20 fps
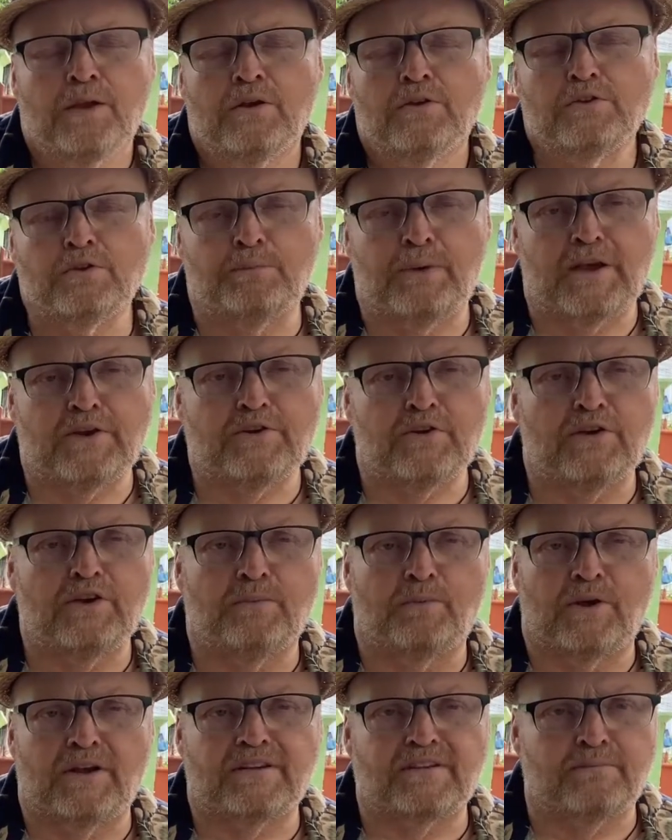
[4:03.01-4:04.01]
So make sure you
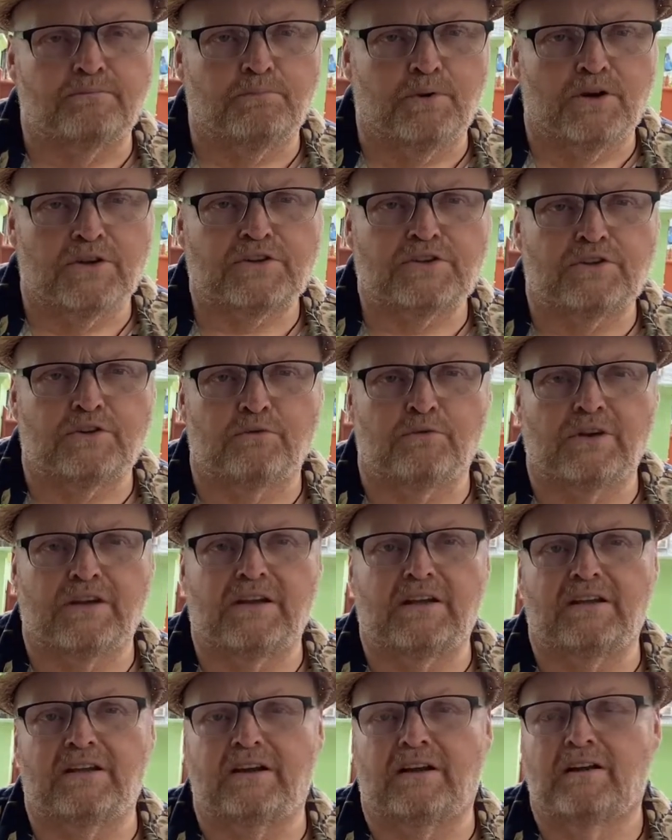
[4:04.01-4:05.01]
bring some books to
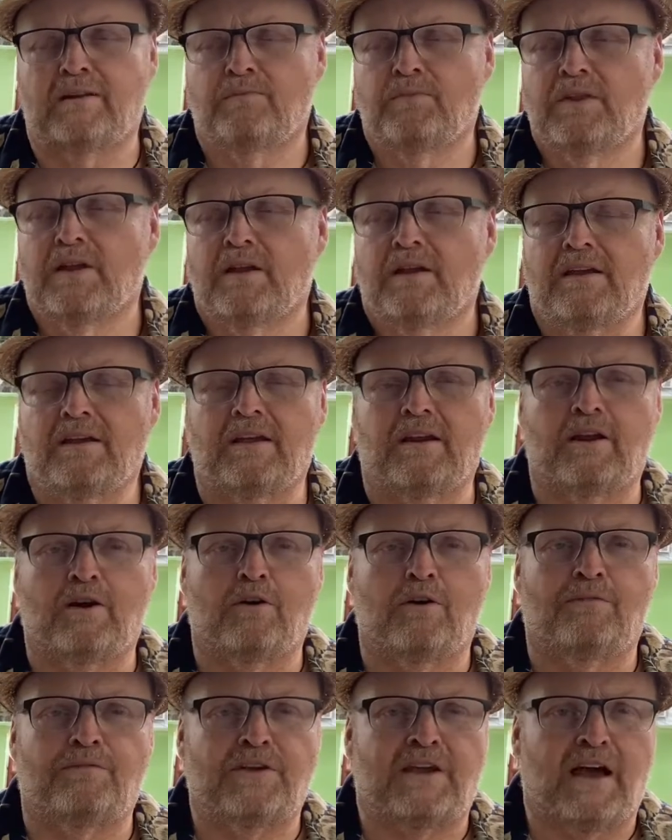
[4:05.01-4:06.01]
read. You
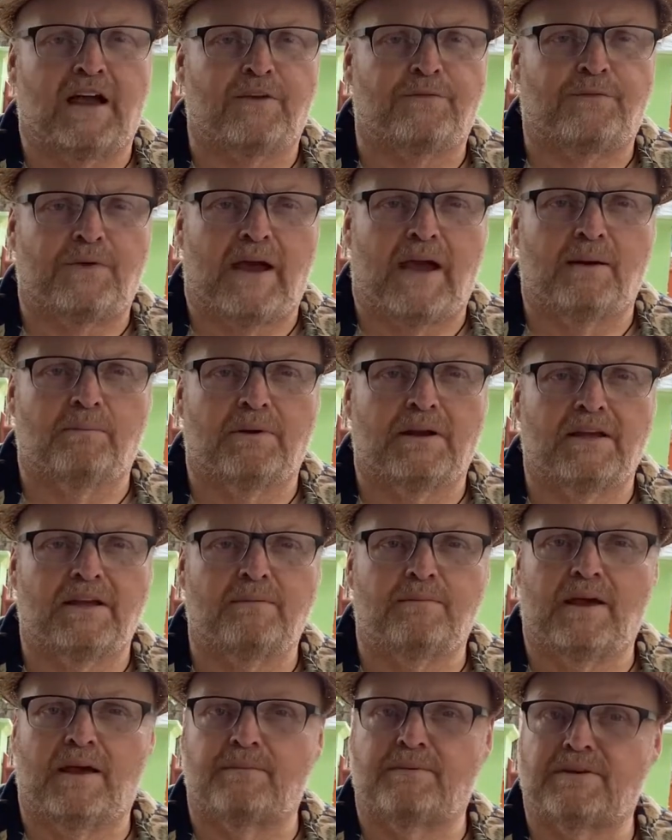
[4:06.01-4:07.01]
know, if you got a family,
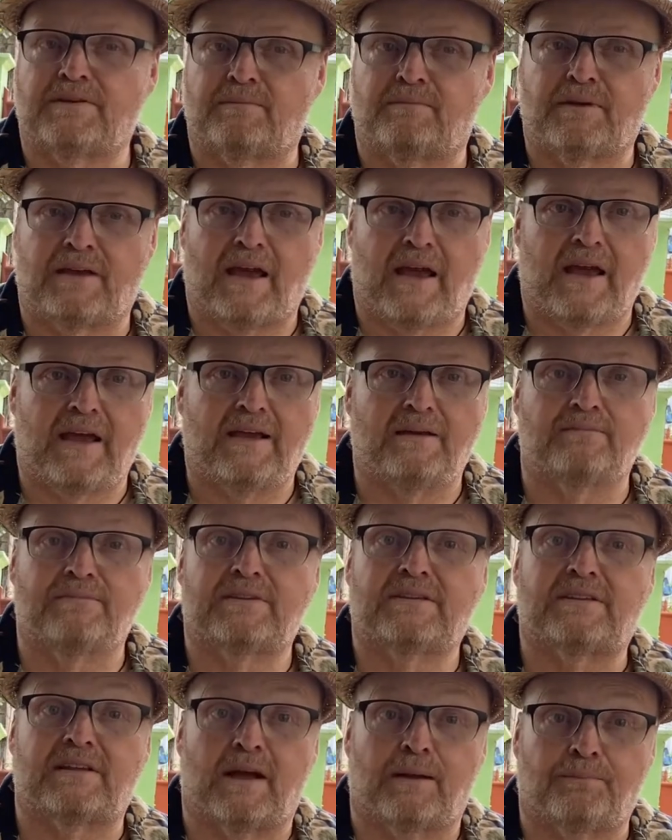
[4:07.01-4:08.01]
maybe some games,
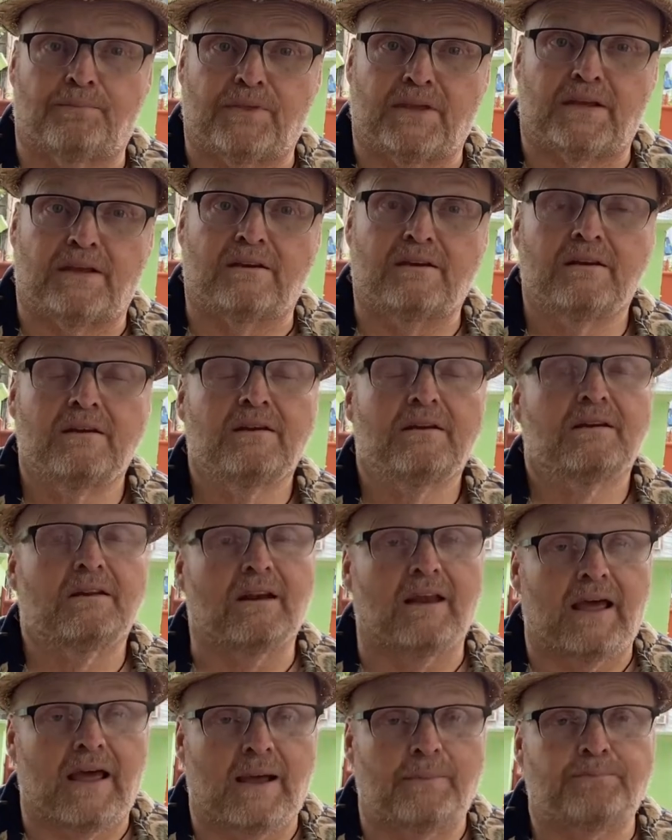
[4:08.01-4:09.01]
something.
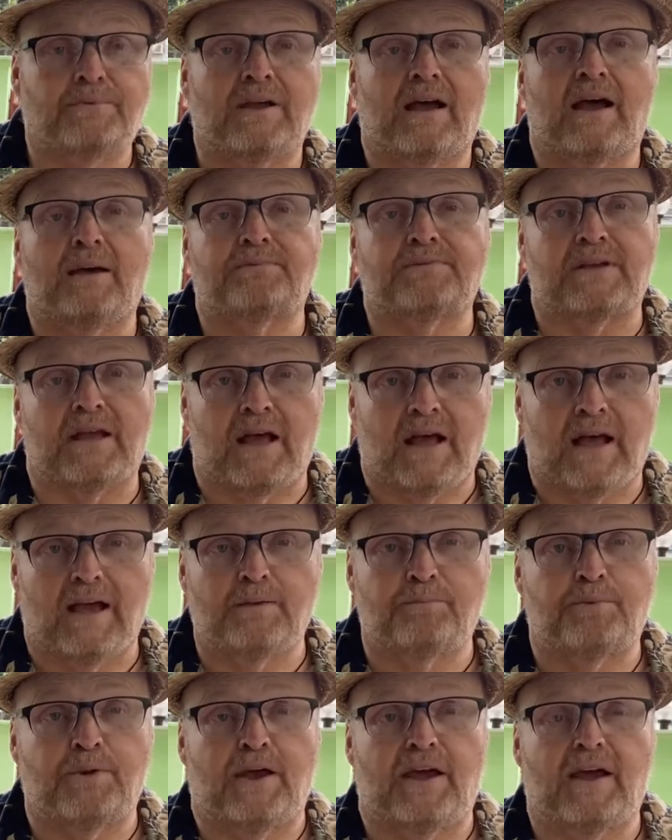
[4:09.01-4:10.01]
Laptops,
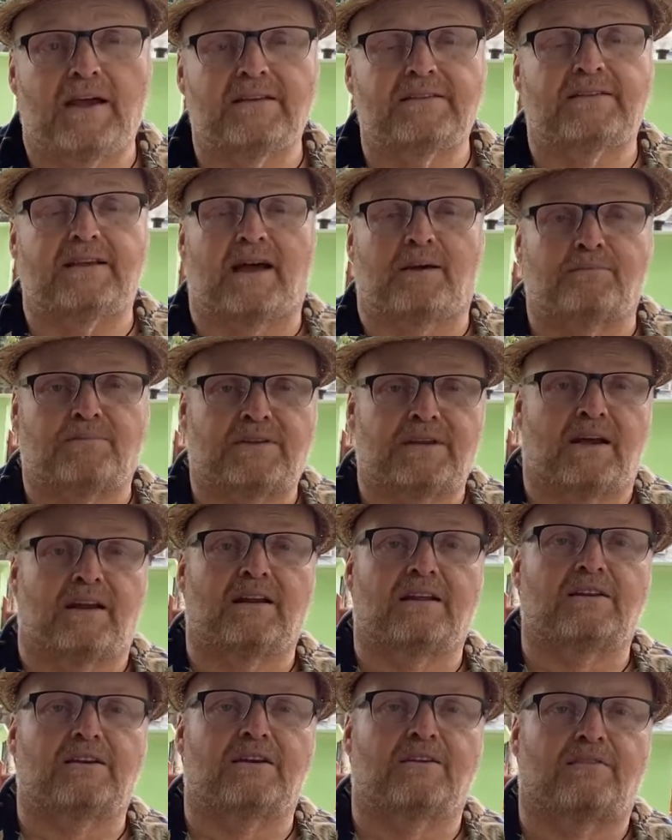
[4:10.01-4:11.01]
iPads, I'm
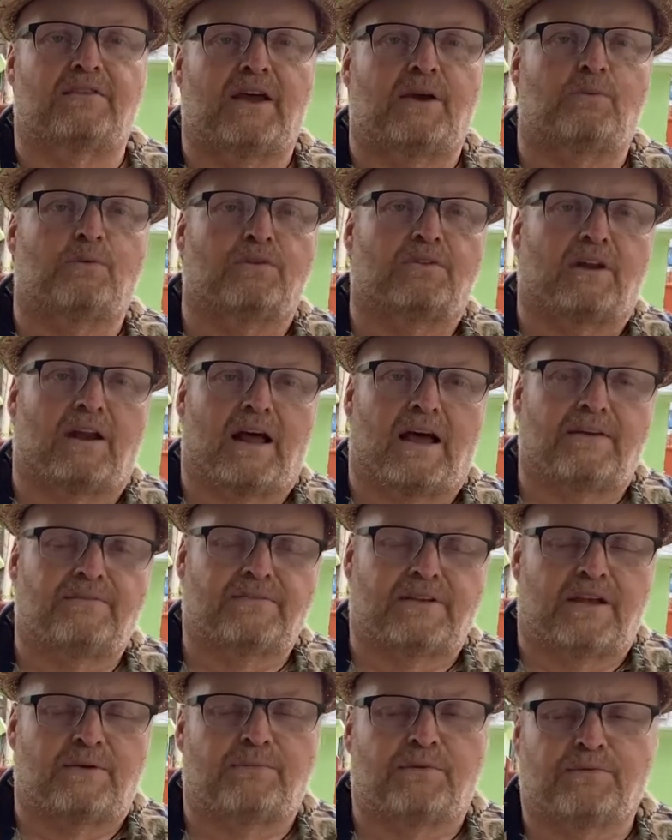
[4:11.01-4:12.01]
telling you, they were the
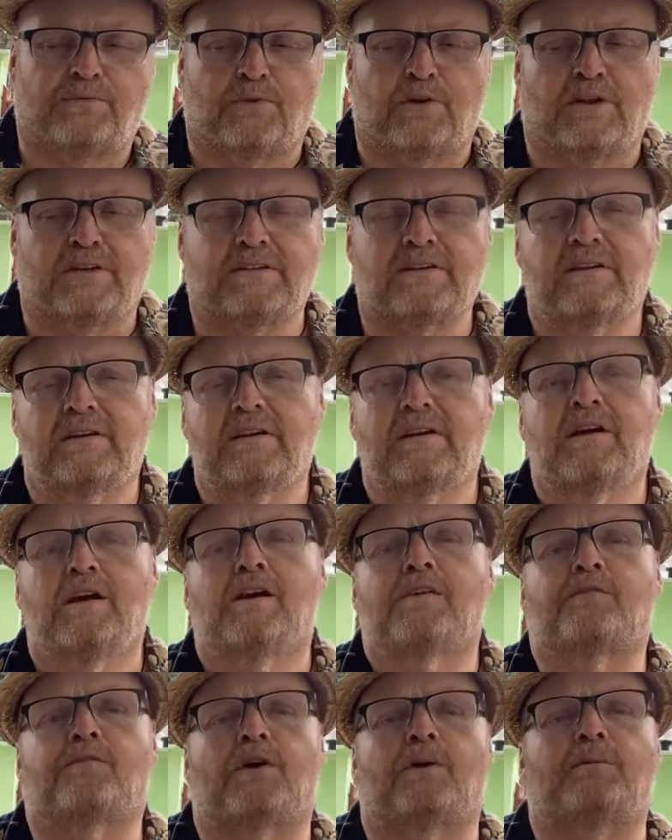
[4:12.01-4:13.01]
lifesaver for us
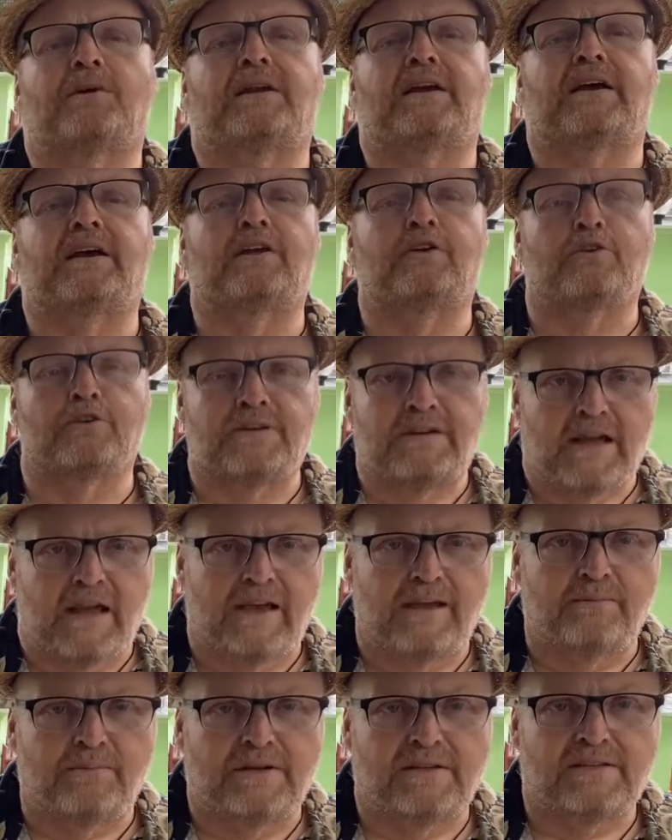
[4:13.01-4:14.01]
from an
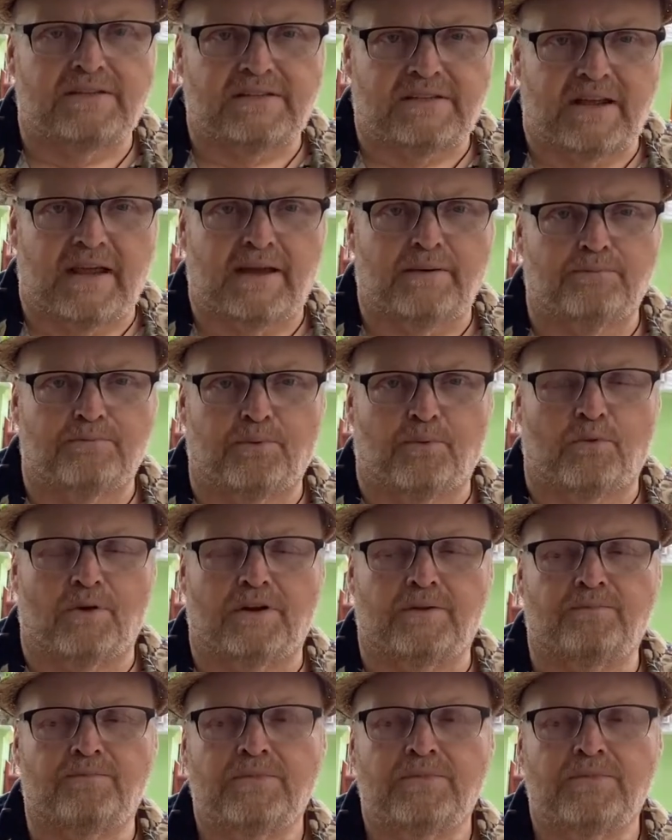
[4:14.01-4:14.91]
entertainment standpoint.